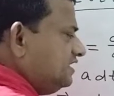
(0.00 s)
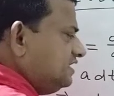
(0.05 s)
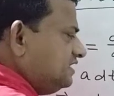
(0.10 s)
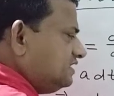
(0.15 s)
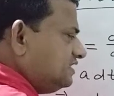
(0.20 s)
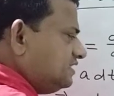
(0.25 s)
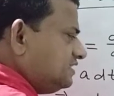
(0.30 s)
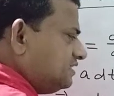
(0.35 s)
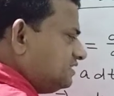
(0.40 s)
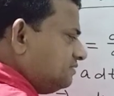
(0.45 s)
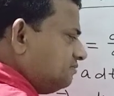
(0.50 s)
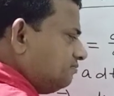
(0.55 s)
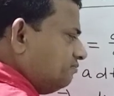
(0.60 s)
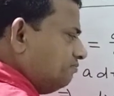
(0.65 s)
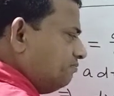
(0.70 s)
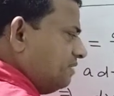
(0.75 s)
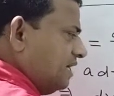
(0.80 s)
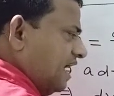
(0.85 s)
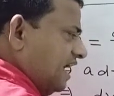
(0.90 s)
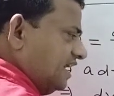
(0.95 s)
this
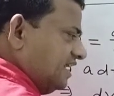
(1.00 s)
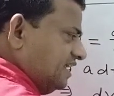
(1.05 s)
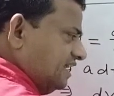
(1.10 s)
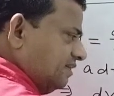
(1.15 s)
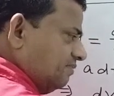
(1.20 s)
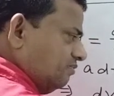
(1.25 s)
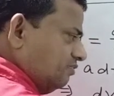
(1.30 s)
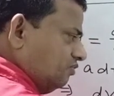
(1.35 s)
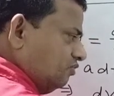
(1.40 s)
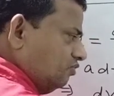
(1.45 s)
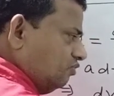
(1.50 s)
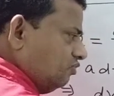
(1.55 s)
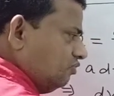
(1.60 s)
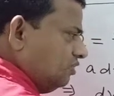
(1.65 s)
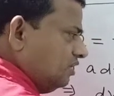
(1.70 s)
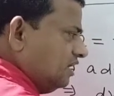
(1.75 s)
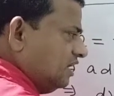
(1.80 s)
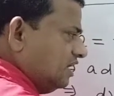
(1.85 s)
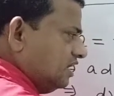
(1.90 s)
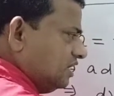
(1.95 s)

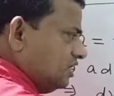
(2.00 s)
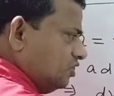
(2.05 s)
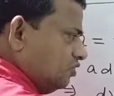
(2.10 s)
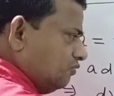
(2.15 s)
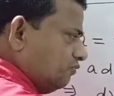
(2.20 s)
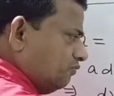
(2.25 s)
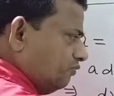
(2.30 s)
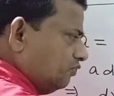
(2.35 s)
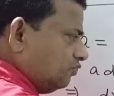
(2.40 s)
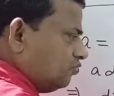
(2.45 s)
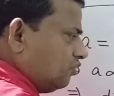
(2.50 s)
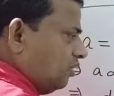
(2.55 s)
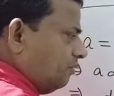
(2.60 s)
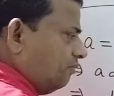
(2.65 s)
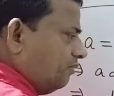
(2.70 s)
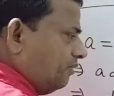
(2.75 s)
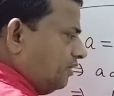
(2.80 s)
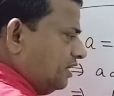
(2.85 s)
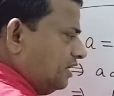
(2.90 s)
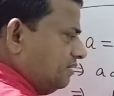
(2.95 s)
variable, you put
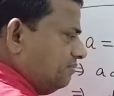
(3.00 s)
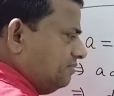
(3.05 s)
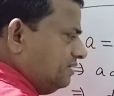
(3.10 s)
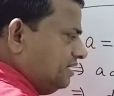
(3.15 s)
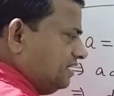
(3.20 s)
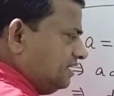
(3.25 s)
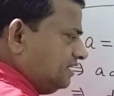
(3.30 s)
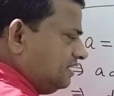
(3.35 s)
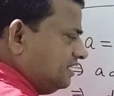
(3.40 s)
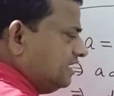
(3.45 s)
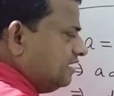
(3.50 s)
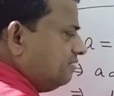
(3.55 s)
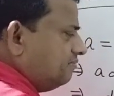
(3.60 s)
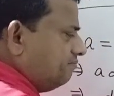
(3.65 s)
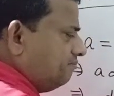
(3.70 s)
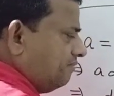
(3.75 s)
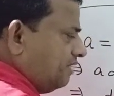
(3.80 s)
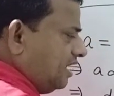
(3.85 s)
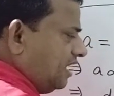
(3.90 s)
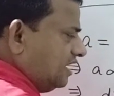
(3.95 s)
upper
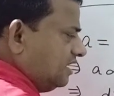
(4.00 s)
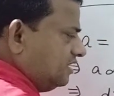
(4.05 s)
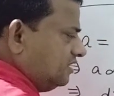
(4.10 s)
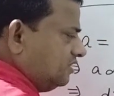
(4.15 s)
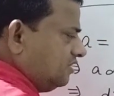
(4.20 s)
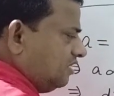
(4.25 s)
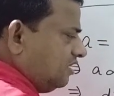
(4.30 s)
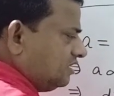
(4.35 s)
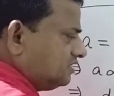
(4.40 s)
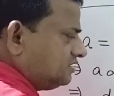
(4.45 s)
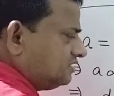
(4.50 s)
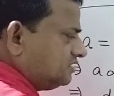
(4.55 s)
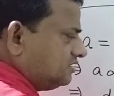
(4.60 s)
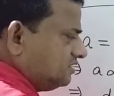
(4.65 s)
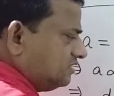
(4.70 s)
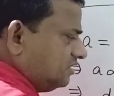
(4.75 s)
limit minus